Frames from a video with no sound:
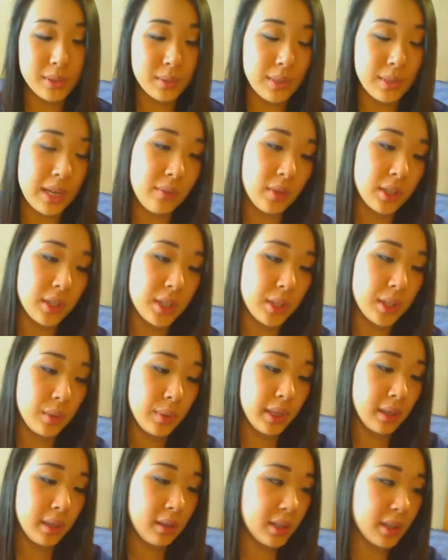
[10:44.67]
So now I've got two
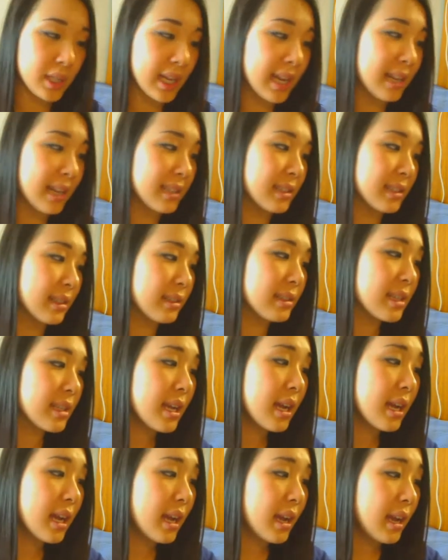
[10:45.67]
English accents.
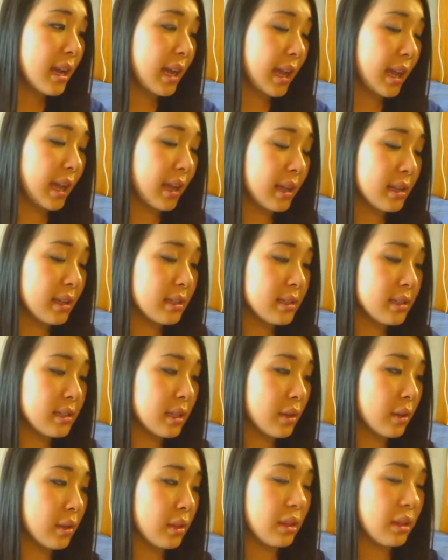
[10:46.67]
And
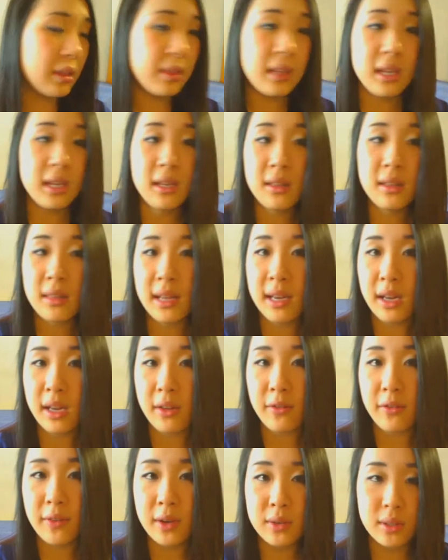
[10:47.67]
the thing that I
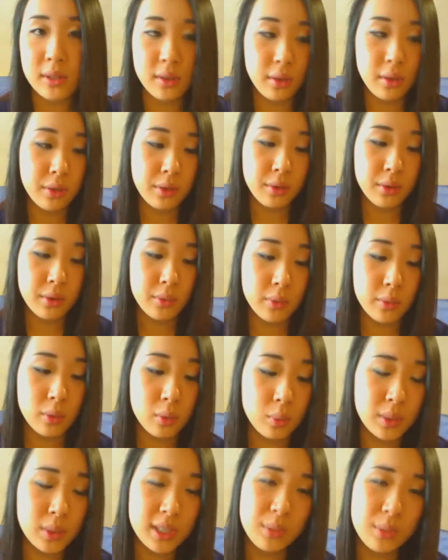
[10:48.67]
found in the third
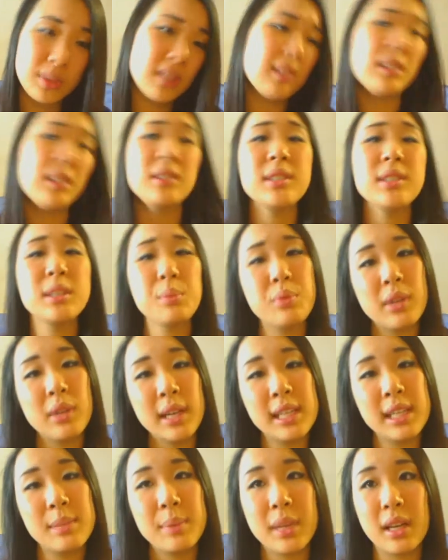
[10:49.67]
room, which I was a little
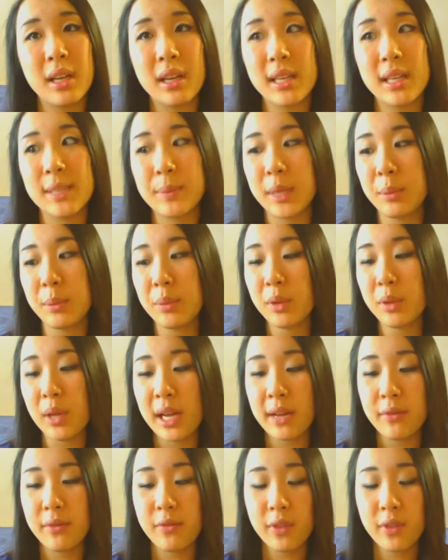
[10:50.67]
surprised because people
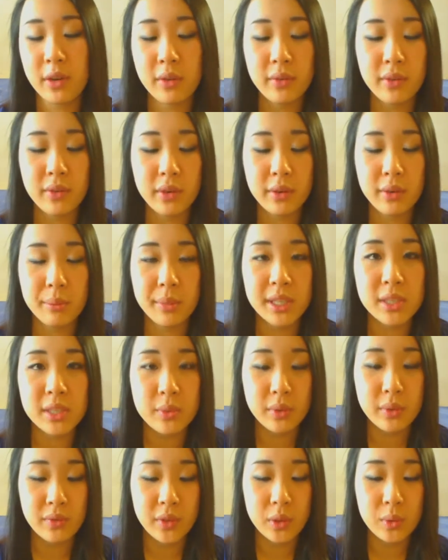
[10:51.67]
have very, very mixed
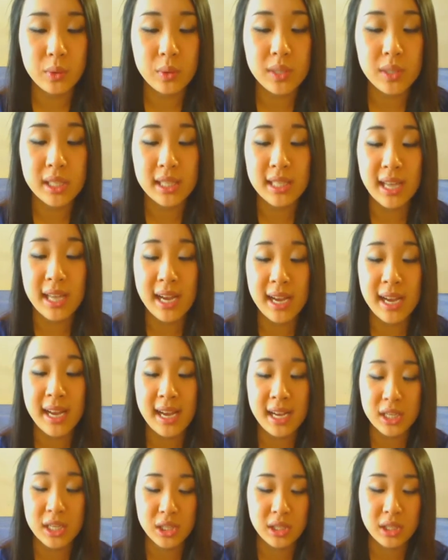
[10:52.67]
reviews, is I
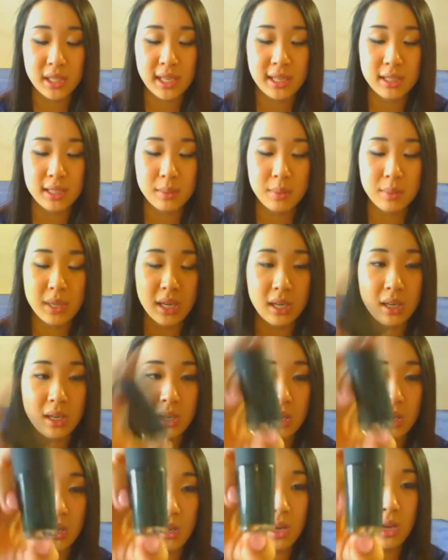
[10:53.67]
actually end up
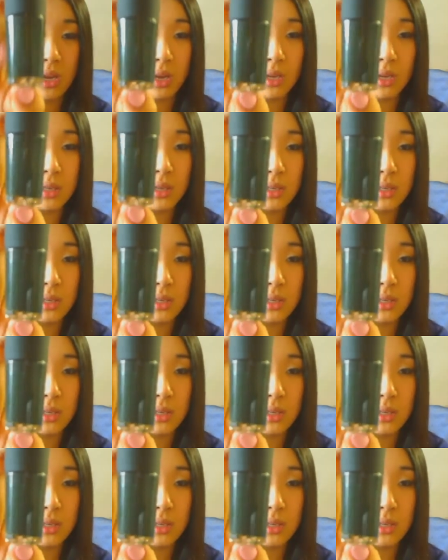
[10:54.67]
getting a